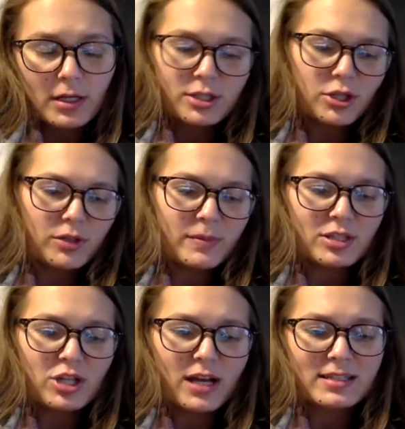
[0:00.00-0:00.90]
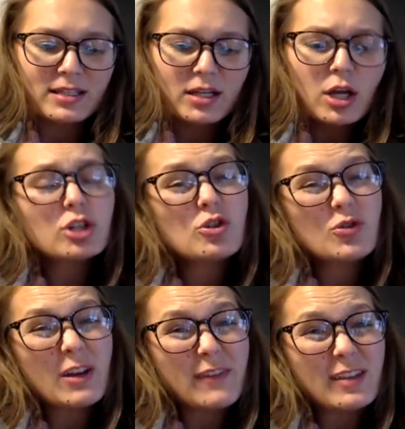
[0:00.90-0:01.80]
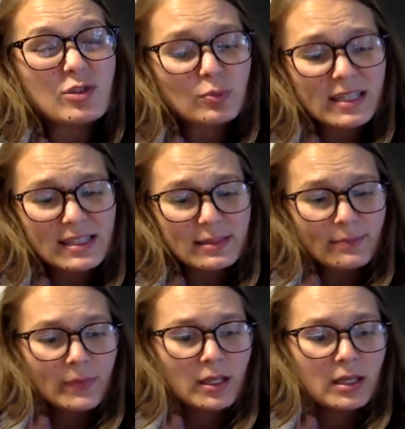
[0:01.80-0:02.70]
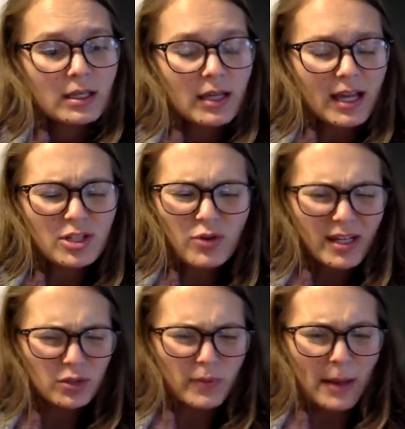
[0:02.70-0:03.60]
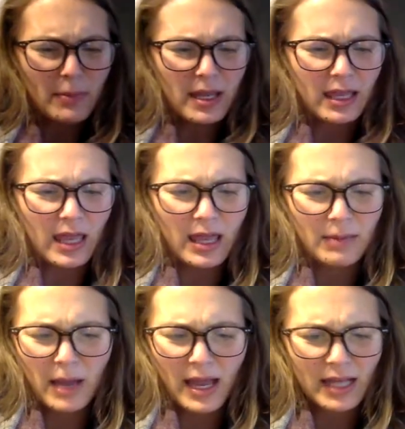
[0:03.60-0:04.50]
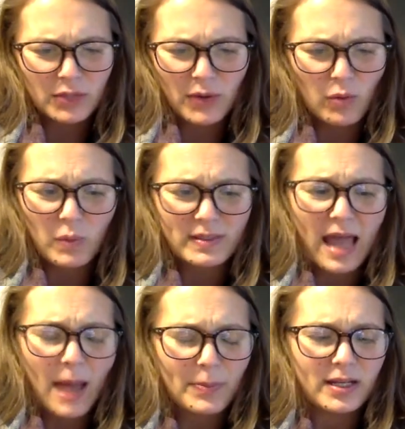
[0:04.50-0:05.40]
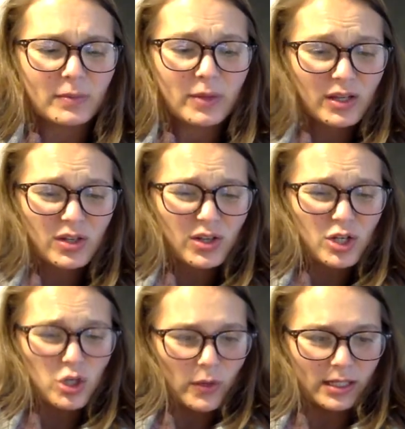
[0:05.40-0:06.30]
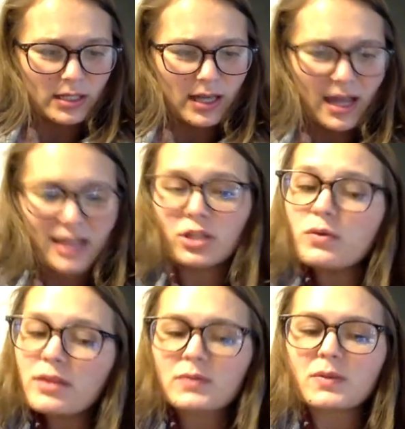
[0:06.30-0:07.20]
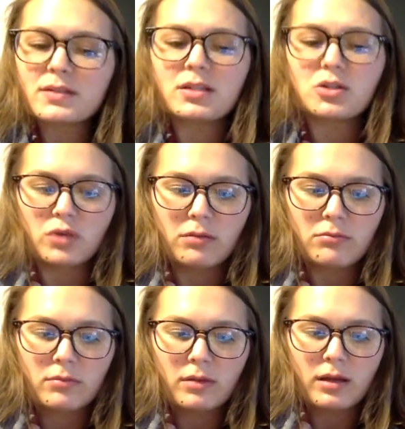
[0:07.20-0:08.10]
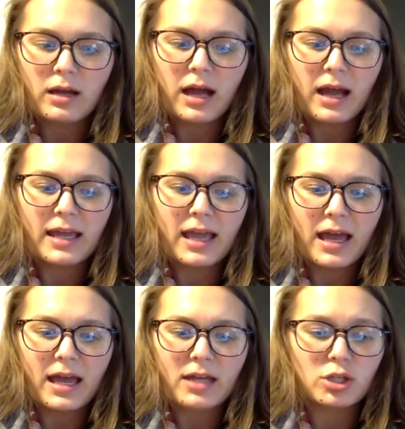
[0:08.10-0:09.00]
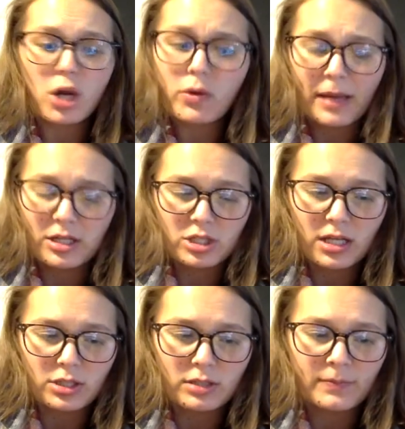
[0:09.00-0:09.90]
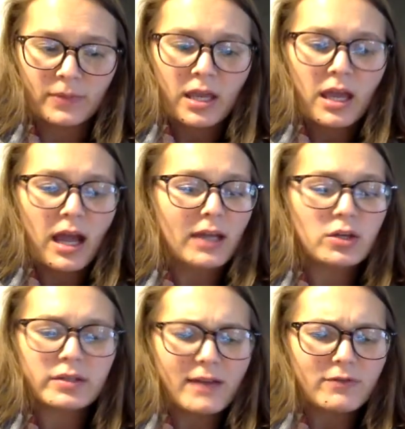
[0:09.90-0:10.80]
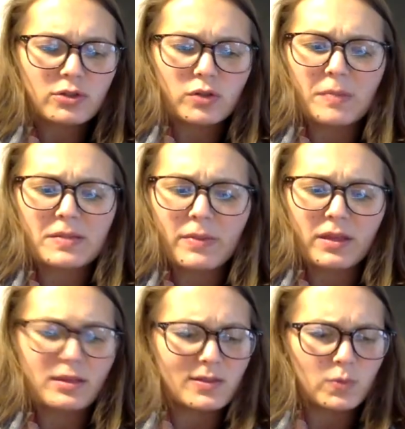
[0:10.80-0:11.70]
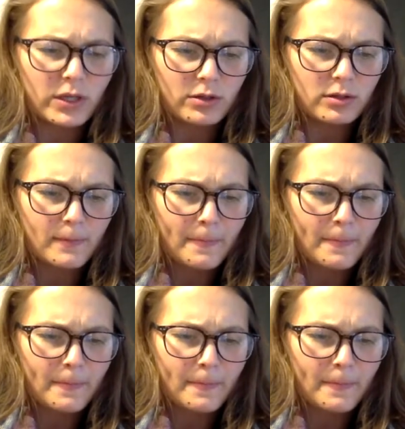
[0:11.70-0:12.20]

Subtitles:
Sorry, Mrs. Jackson. Could you drive faster, please?" I tried to wrap my mind around what was happening, but I couldn't do it. I knew this wasn't a dream. I had no imagination. I could never dream up something this weird.